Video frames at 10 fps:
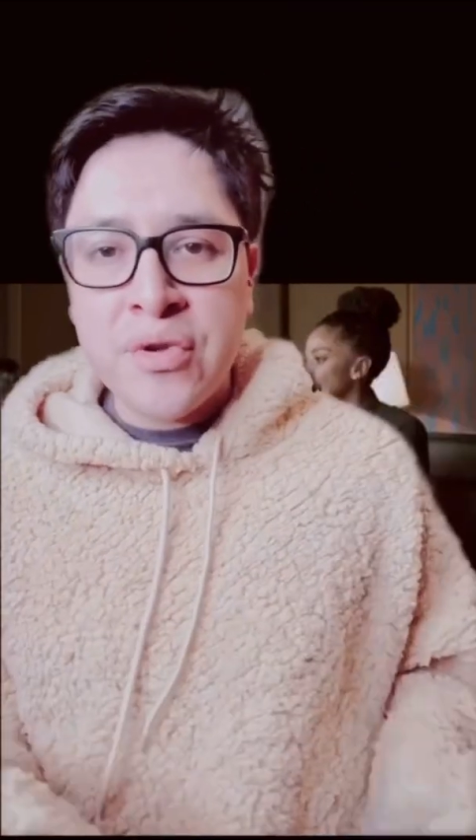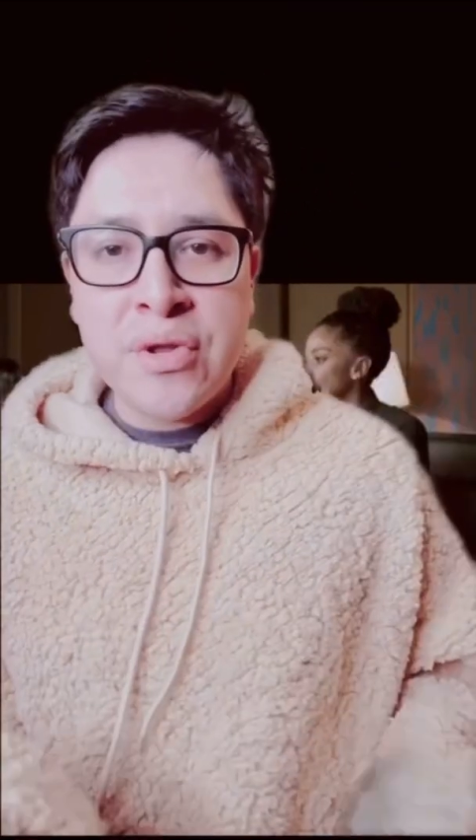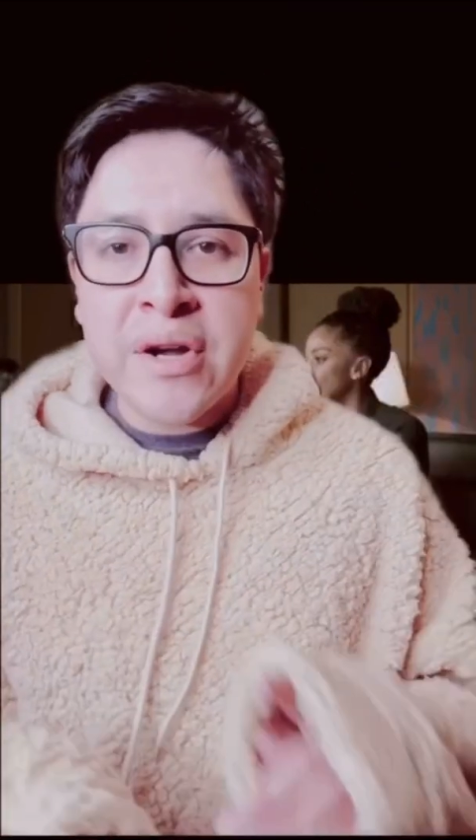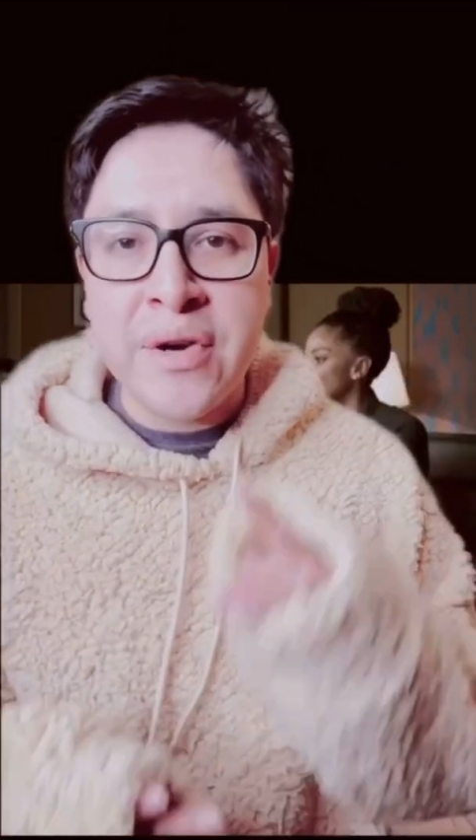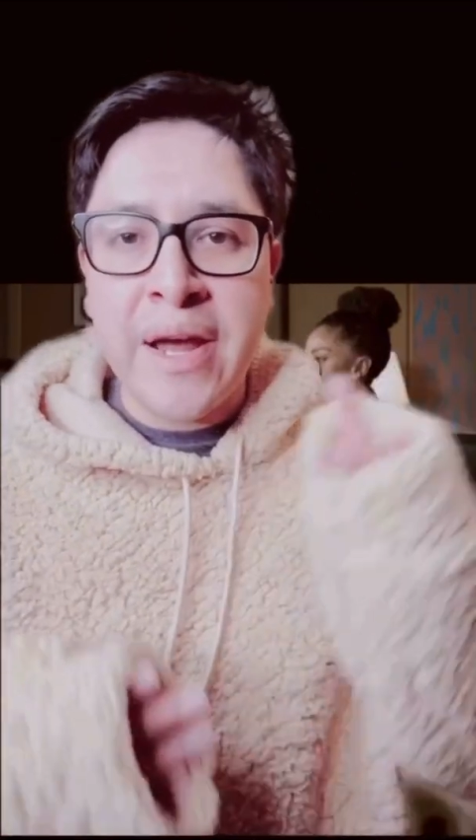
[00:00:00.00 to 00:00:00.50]

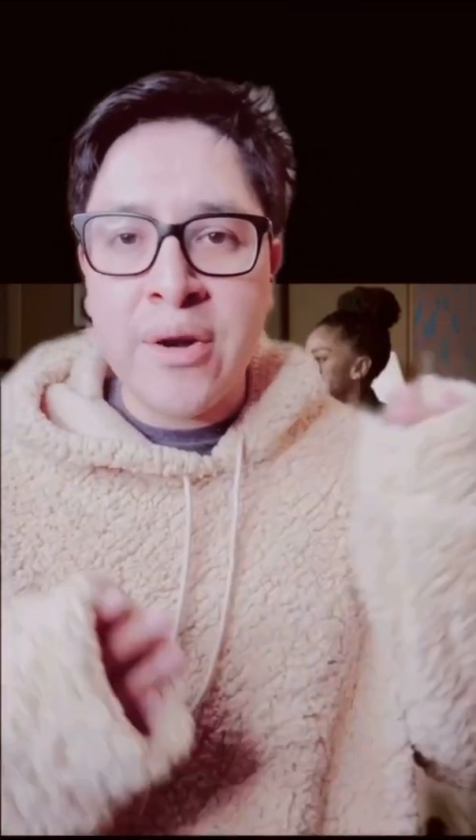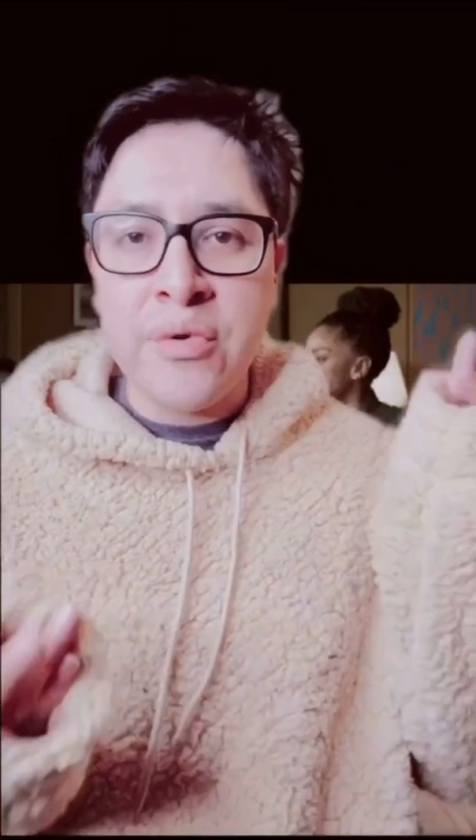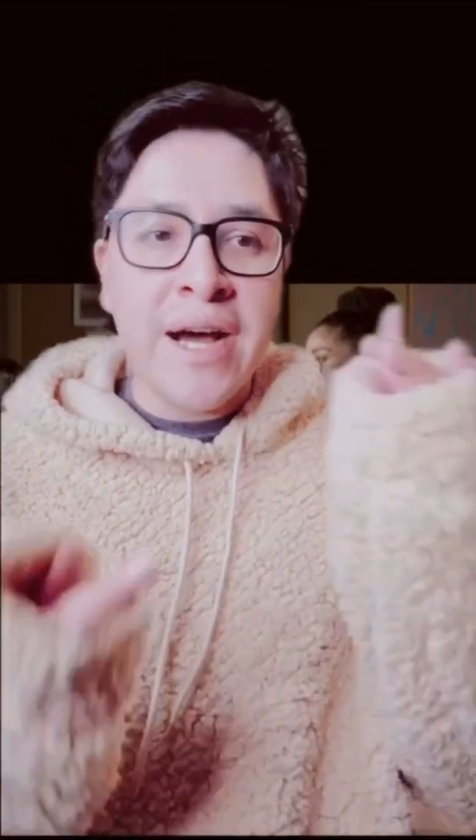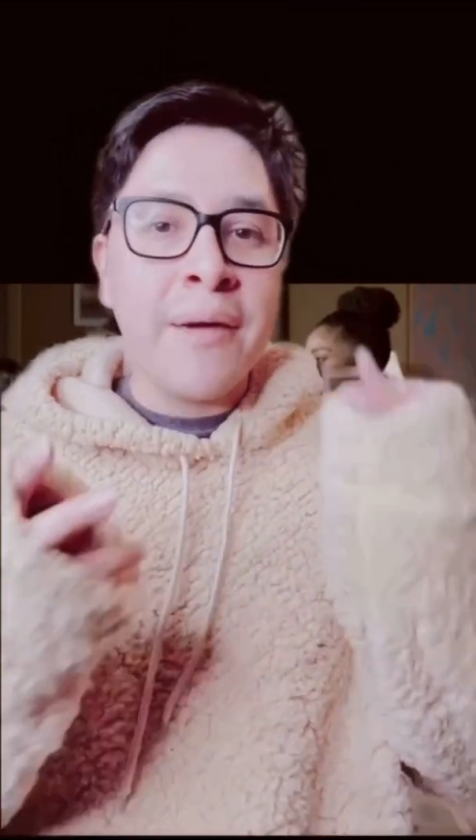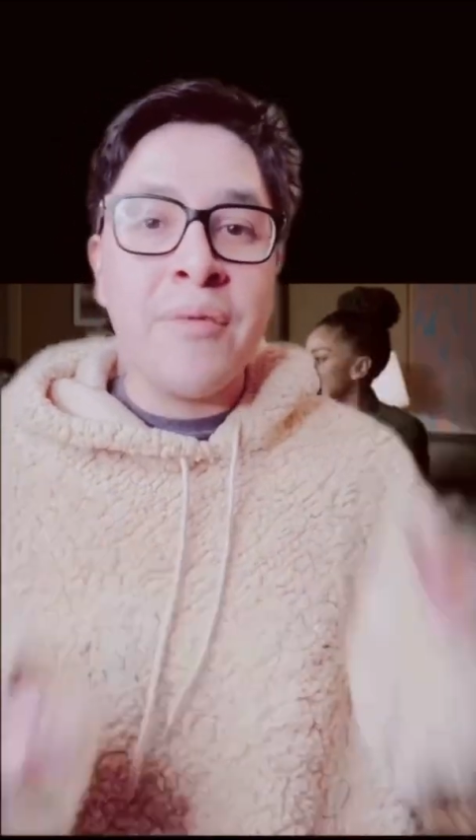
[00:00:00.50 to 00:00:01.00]
doctor that whole
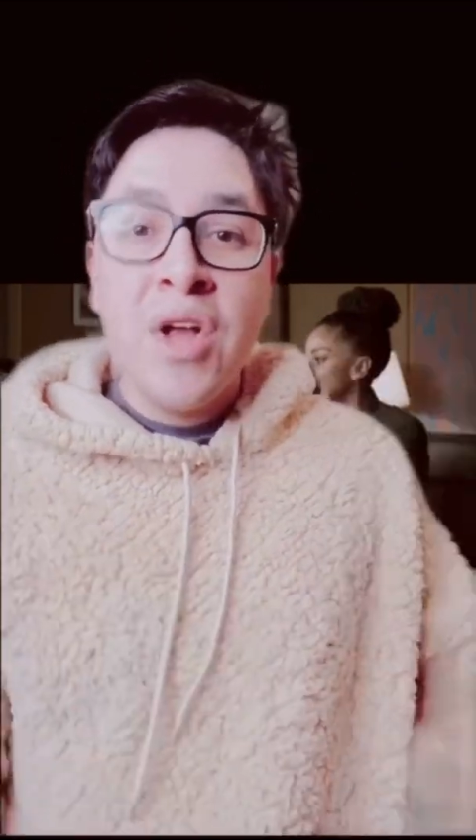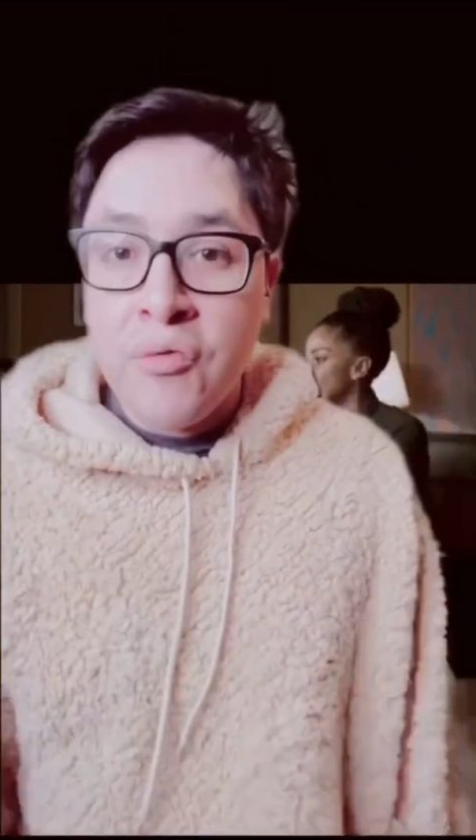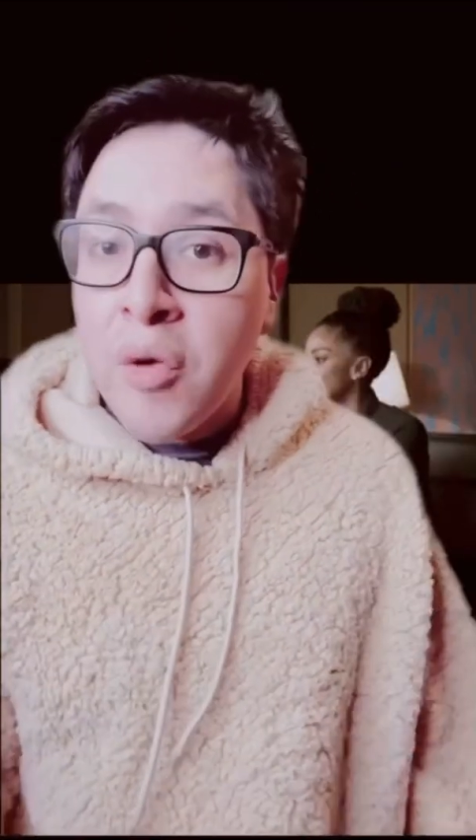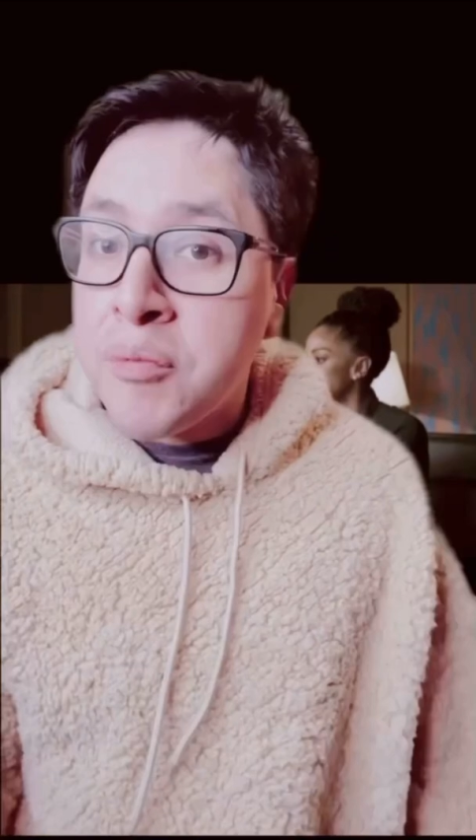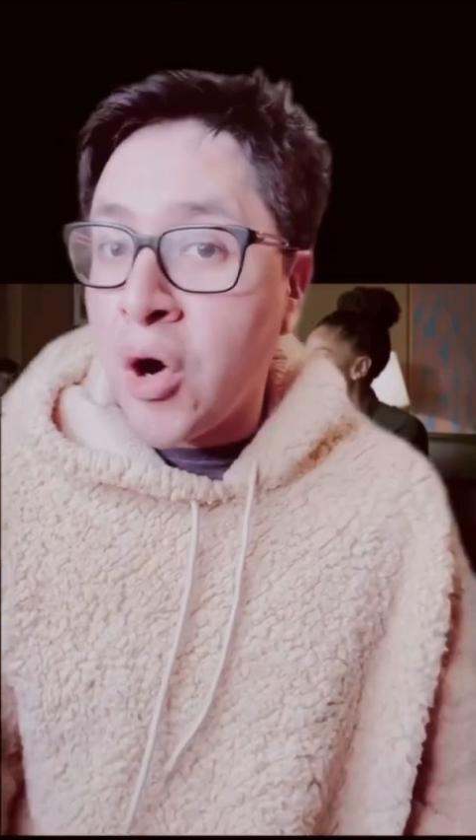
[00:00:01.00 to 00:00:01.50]
time.
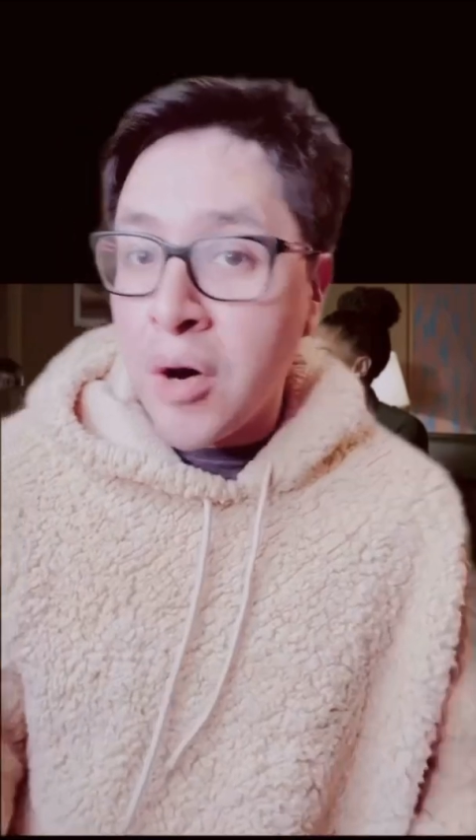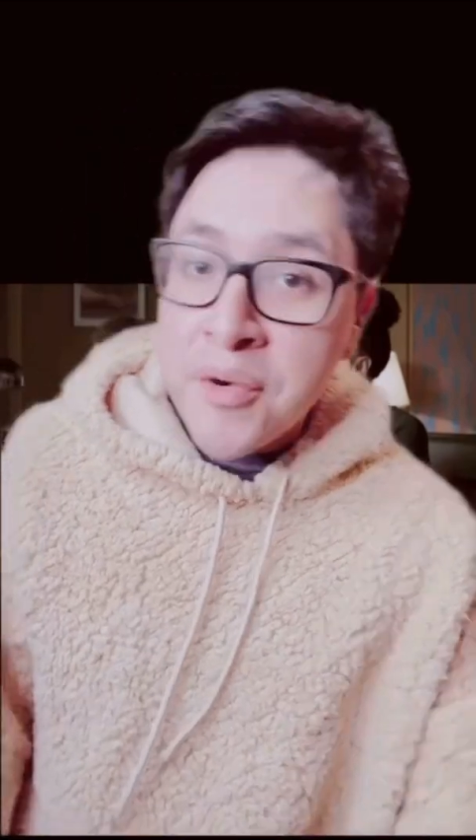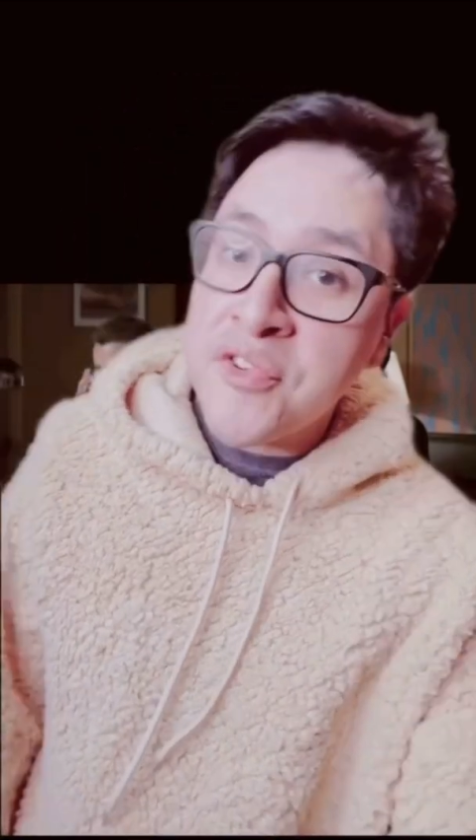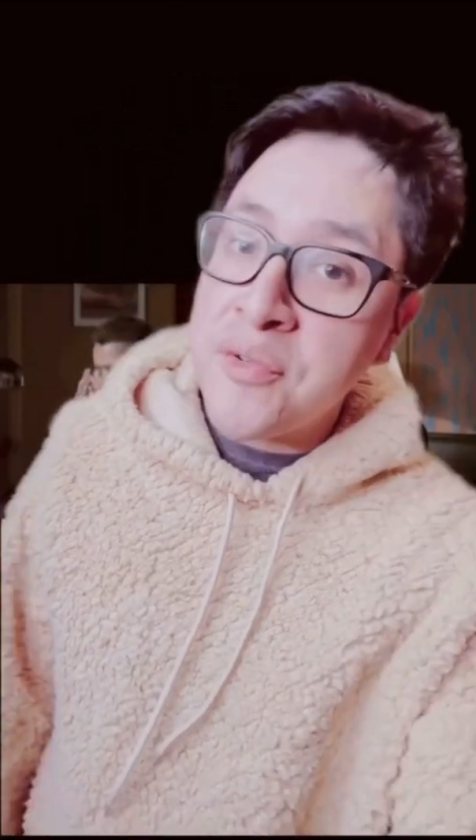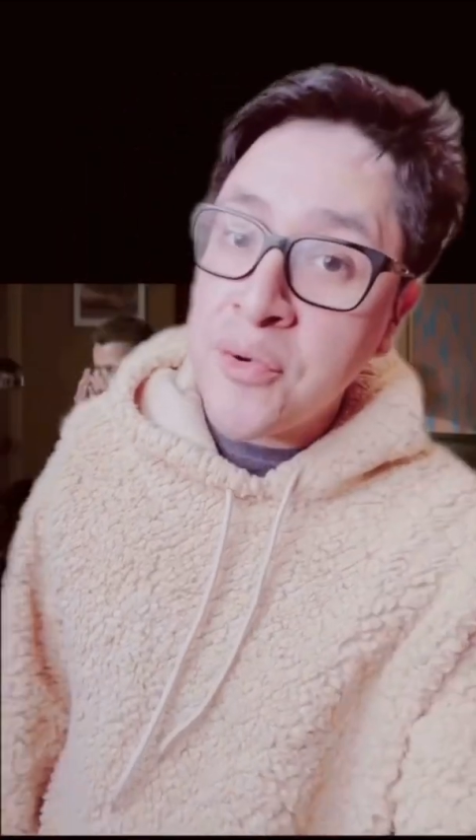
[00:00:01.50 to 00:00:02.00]
Well, karma
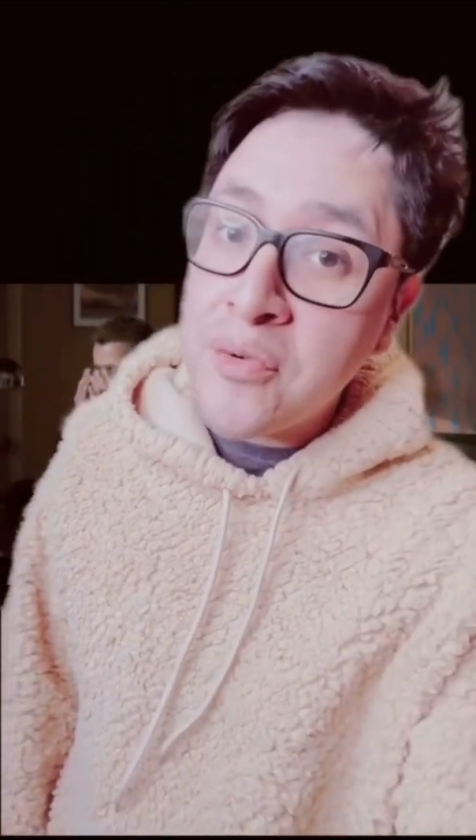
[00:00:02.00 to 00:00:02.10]
serves her